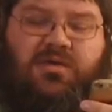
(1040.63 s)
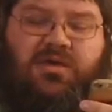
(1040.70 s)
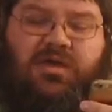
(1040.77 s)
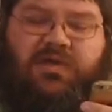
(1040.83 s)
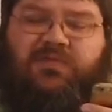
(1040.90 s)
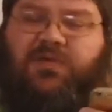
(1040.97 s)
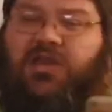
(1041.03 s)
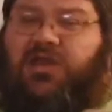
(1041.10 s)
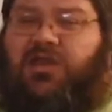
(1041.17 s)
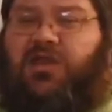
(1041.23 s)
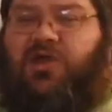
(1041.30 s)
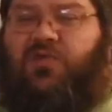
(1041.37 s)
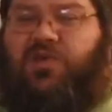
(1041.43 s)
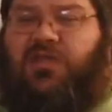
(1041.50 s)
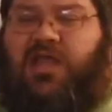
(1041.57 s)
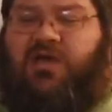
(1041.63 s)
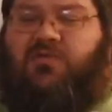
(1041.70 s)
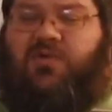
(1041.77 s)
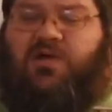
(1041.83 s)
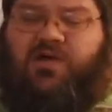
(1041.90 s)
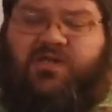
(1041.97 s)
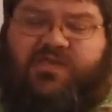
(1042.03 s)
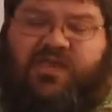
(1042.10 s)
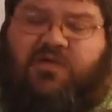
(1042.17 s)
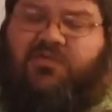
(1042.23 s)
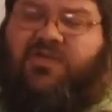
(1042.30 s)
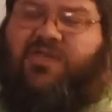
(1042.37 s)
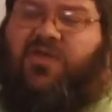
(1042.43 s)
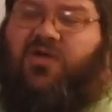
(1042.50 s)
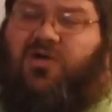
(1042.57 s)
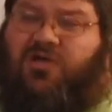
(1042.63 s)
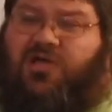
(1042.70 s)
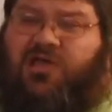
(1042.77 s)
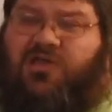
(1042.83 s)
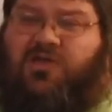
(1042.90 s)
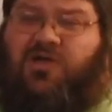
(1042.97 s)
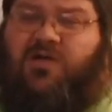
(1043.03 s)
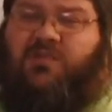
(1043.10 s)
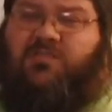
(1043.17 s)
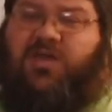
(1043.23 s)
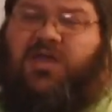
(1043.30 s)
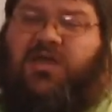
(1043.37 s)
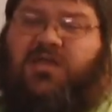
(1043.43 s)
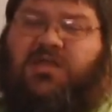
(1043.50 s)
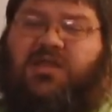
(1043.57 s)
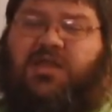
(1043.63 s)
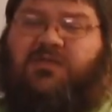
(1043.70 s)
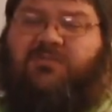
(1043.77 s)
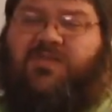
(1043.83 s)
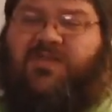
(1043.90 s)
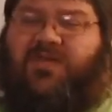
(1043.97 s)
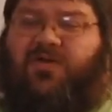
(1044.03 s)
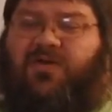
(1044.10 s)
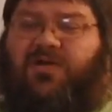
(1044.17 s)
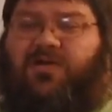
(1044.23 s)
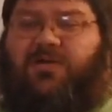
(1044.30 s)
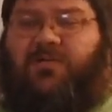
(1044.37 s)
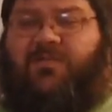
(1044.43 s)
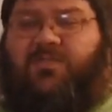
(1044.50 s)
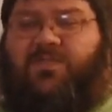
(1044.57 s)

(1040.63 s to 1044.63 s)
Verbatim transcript: if you didn't know what that was, that was the Honky Tonk Man theme song